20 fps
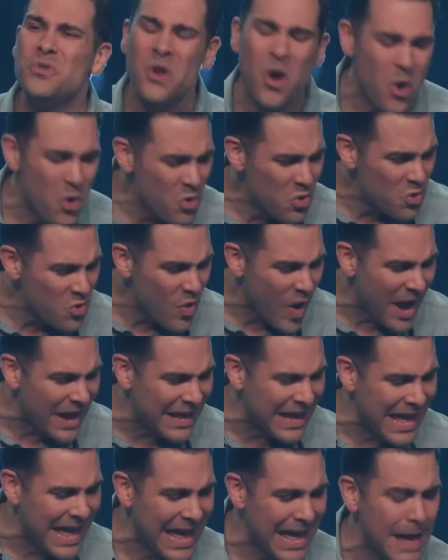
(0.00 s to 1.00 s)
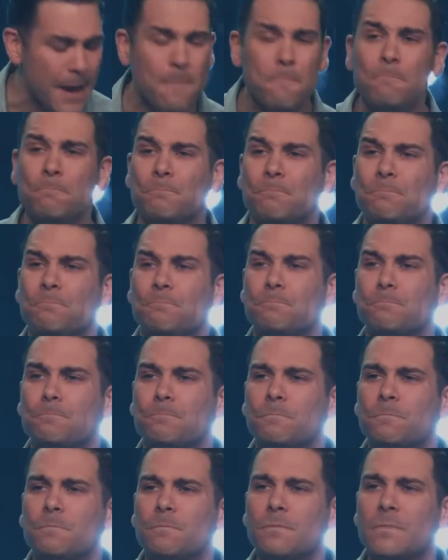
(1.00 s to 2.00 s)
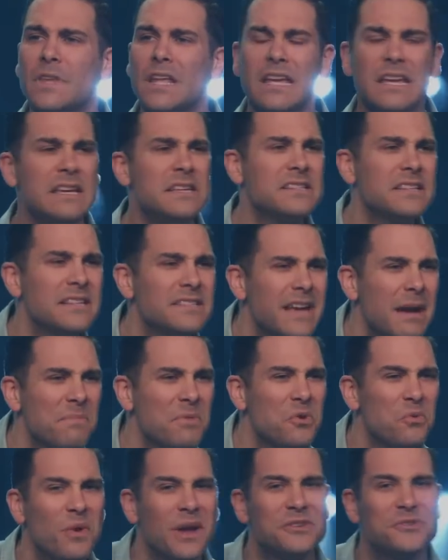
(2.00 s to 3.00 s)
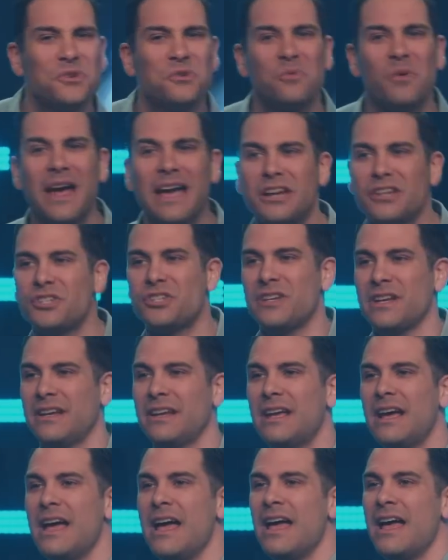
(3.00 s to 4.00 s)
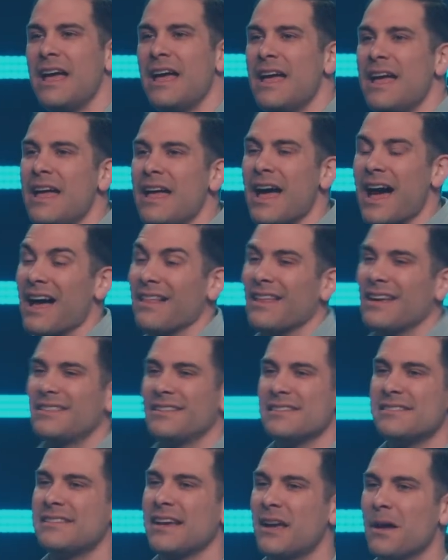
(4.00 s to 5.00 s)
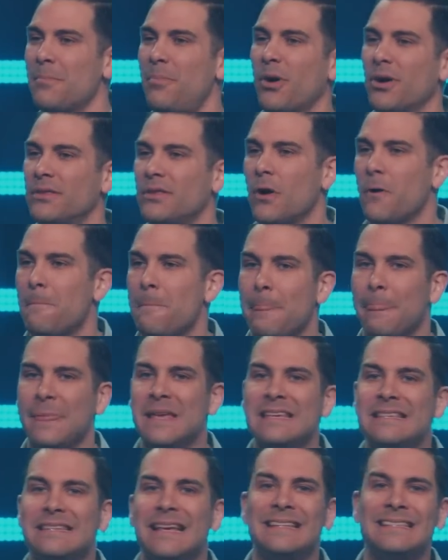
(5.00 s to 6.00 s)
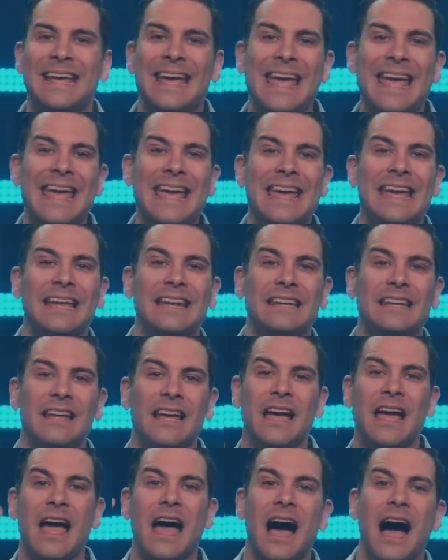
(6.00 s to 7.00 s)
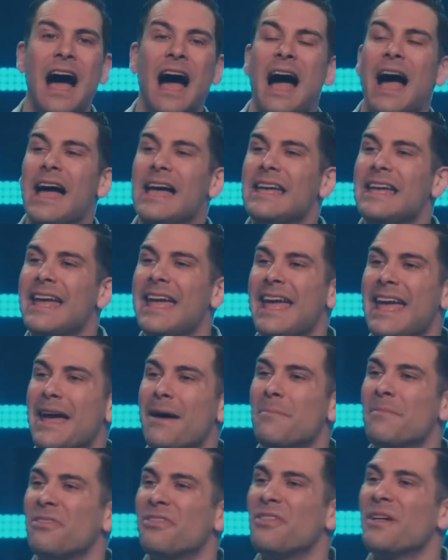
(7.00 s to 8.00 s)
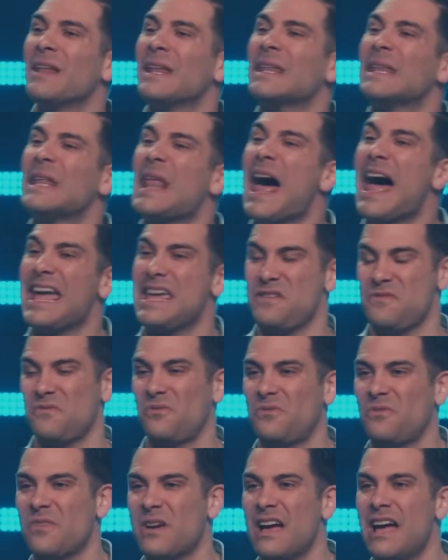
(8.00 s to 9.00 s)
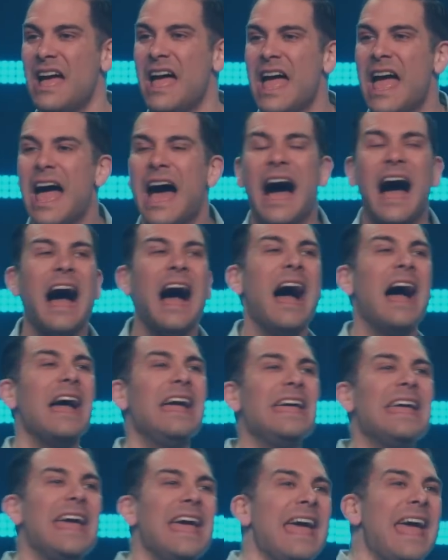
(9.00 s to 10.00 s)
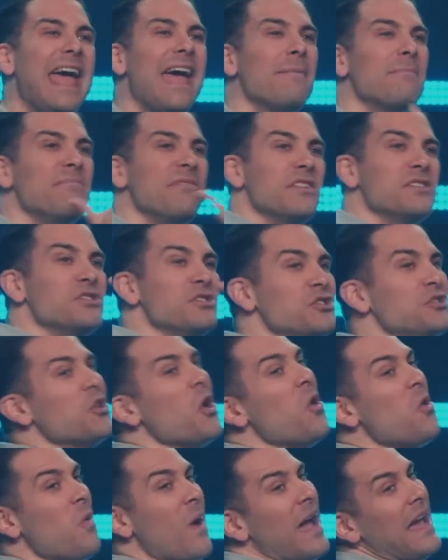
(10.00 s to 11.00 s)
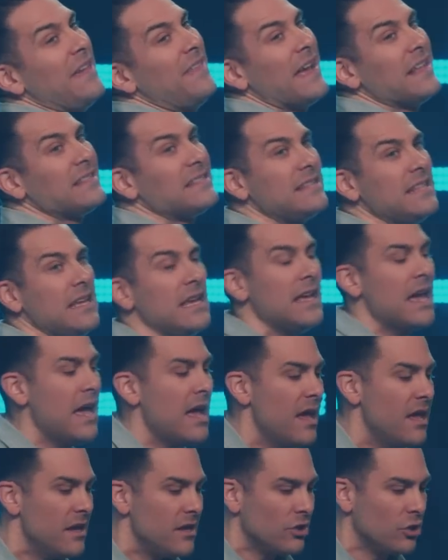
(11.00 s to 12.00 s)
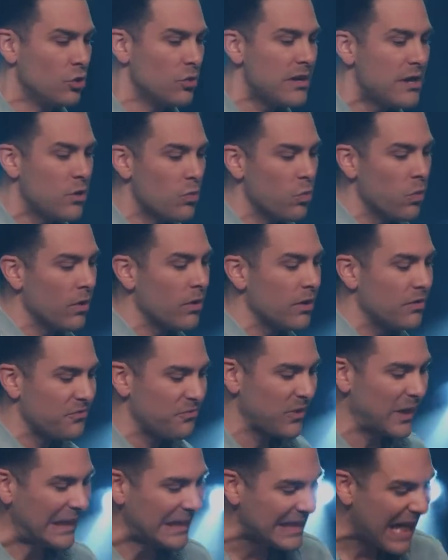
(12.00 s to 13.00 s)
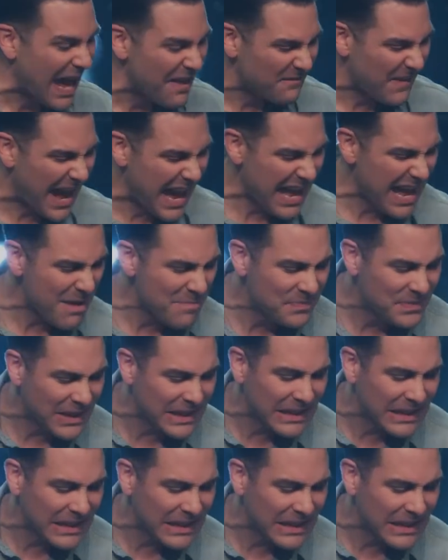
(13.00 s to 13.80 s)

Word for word: know who I am? He says, I'm the resurrection. I like this second part though. He says, and I am the life. I am the Zoe. That's the Greek word for life. I am the